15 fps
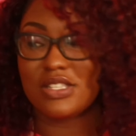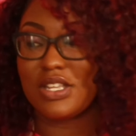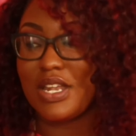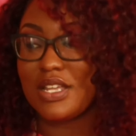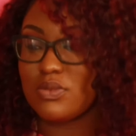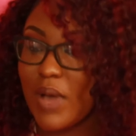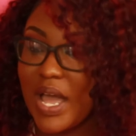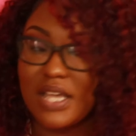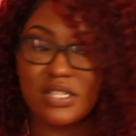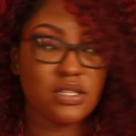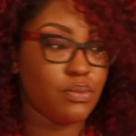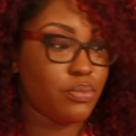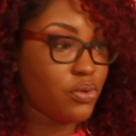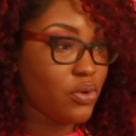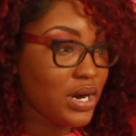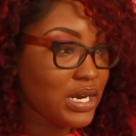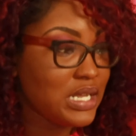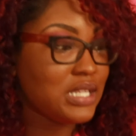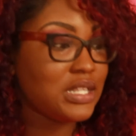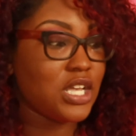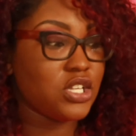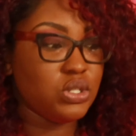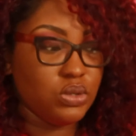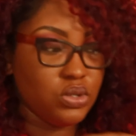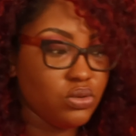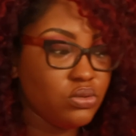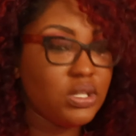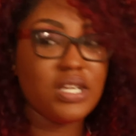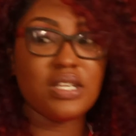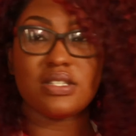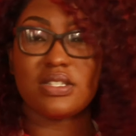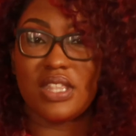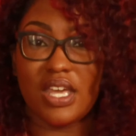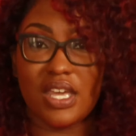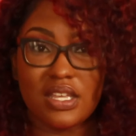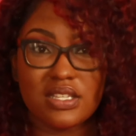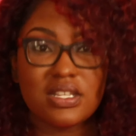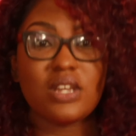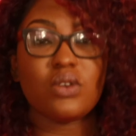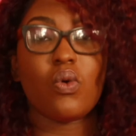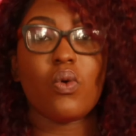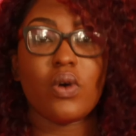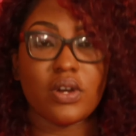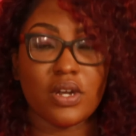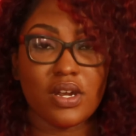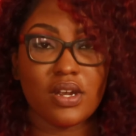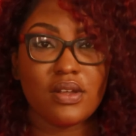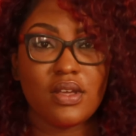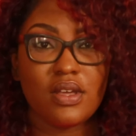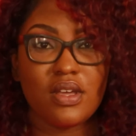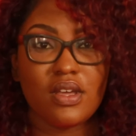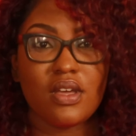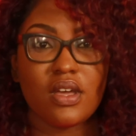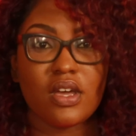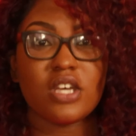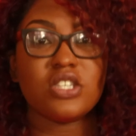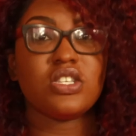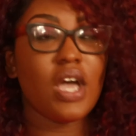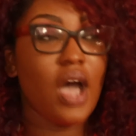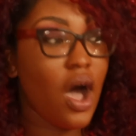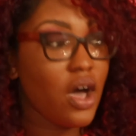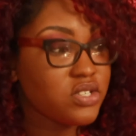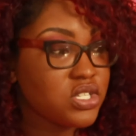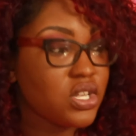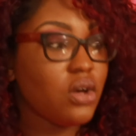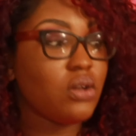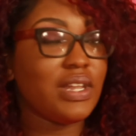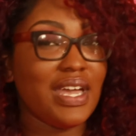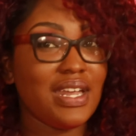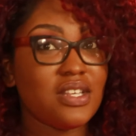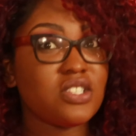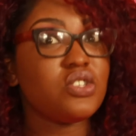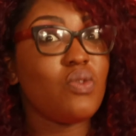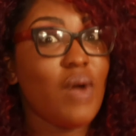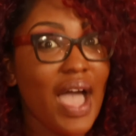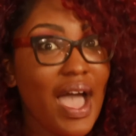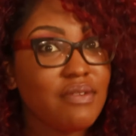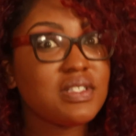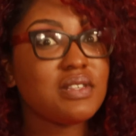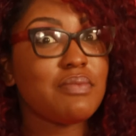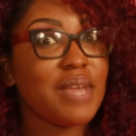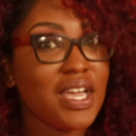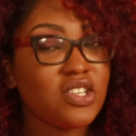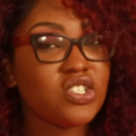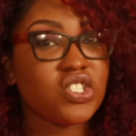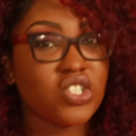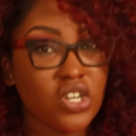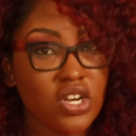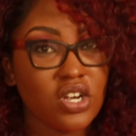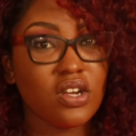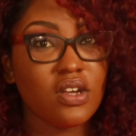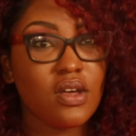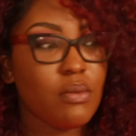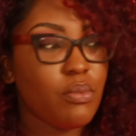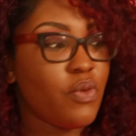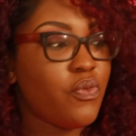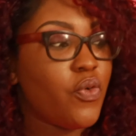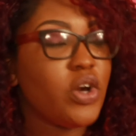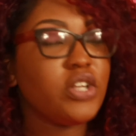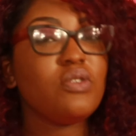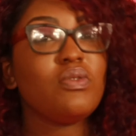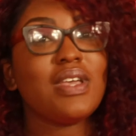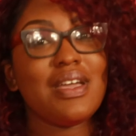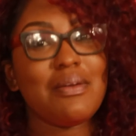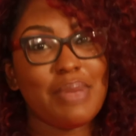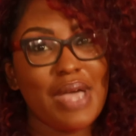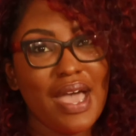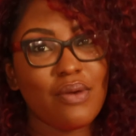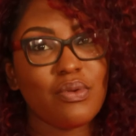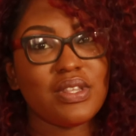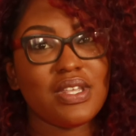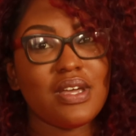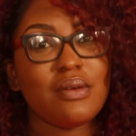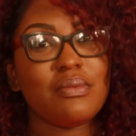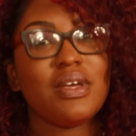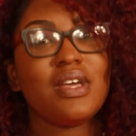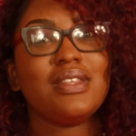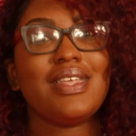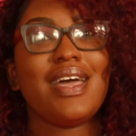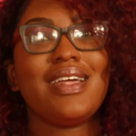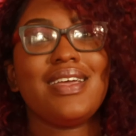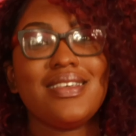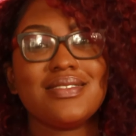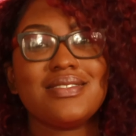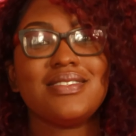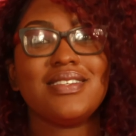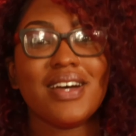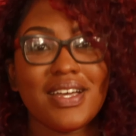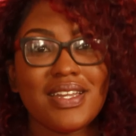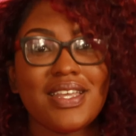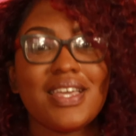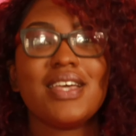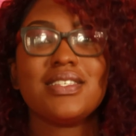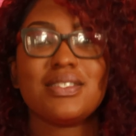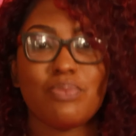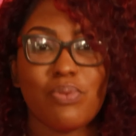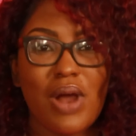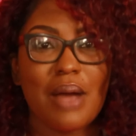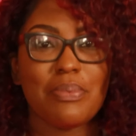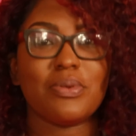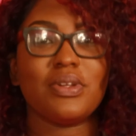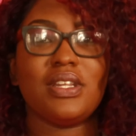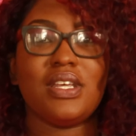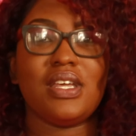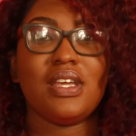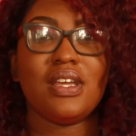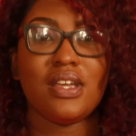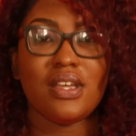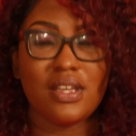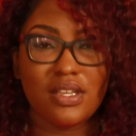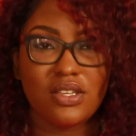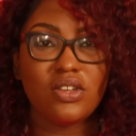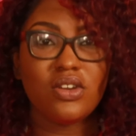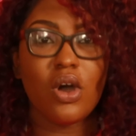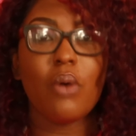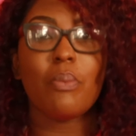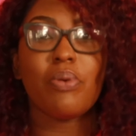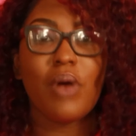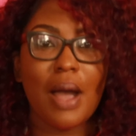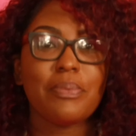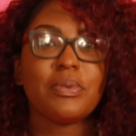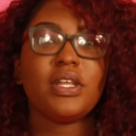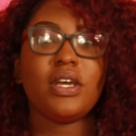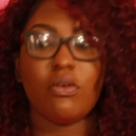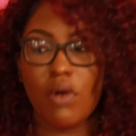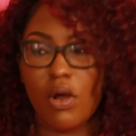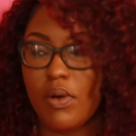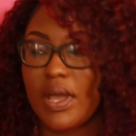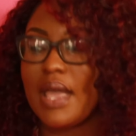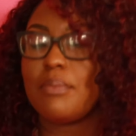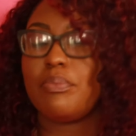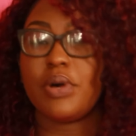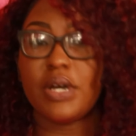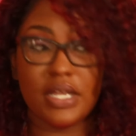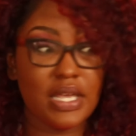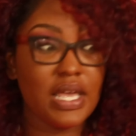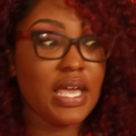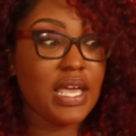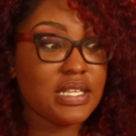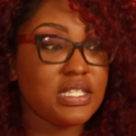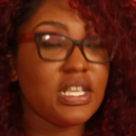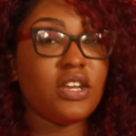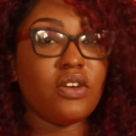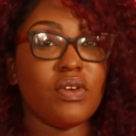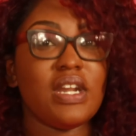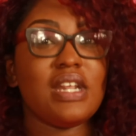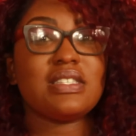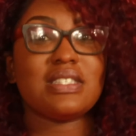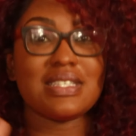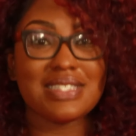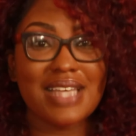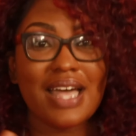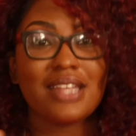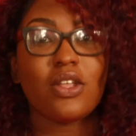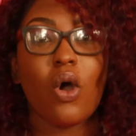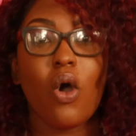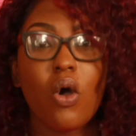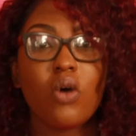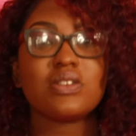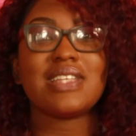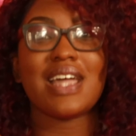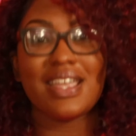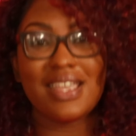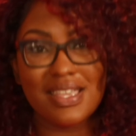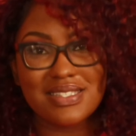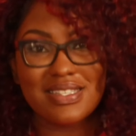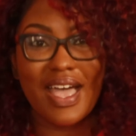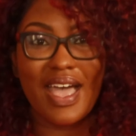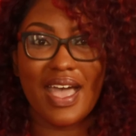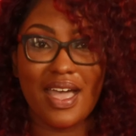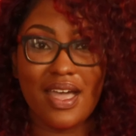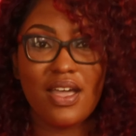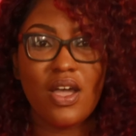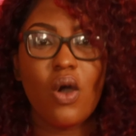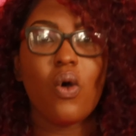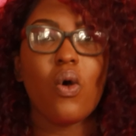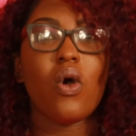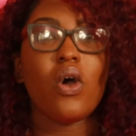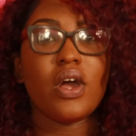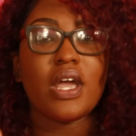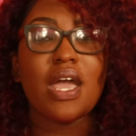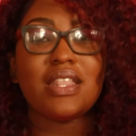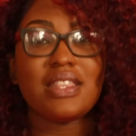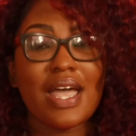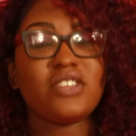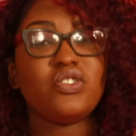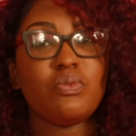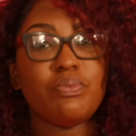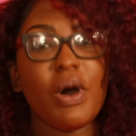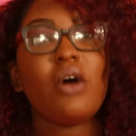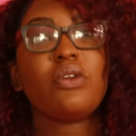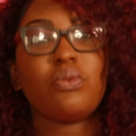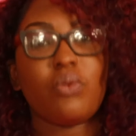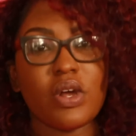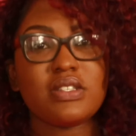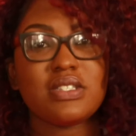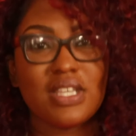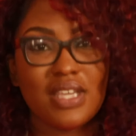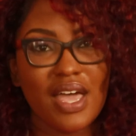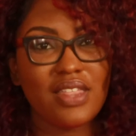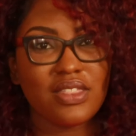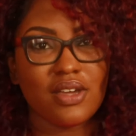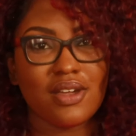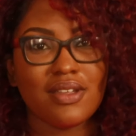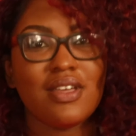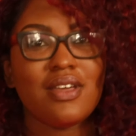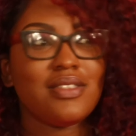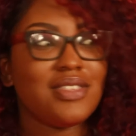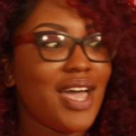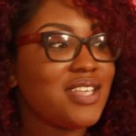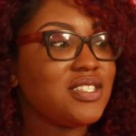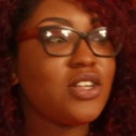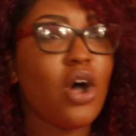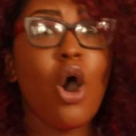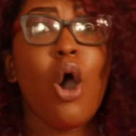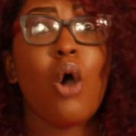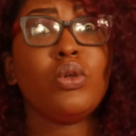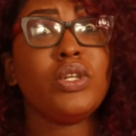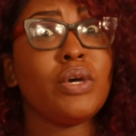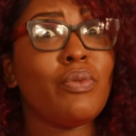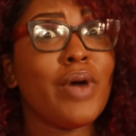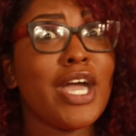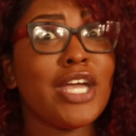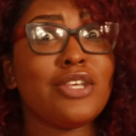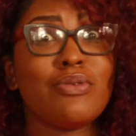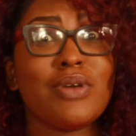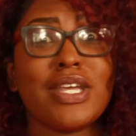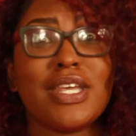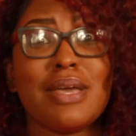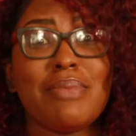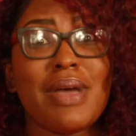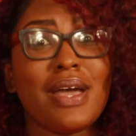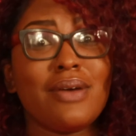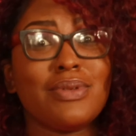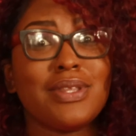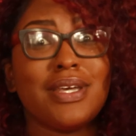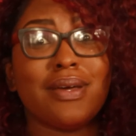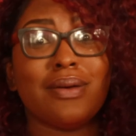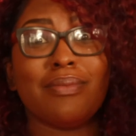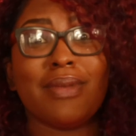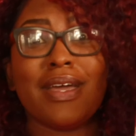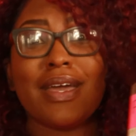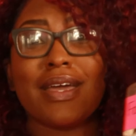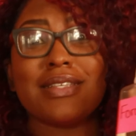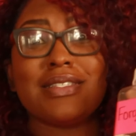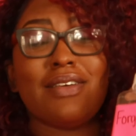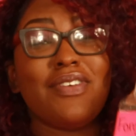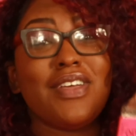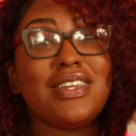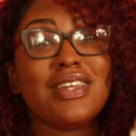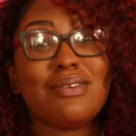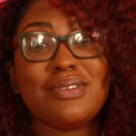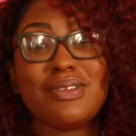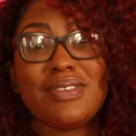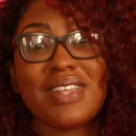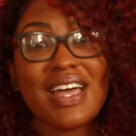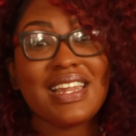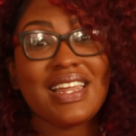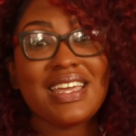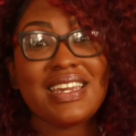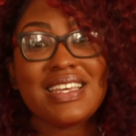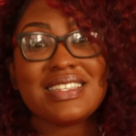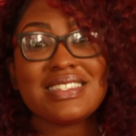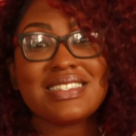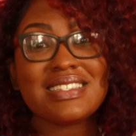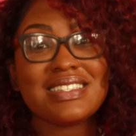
So that's why it's important that you do these things in order. Because also, ladies, you have to make sure before you get back with him that he's done his properly growing and put his ingredients inside the holes that he's had, and that you both work together. That's the only way you can get back with him. Because if he don't do that, ladies,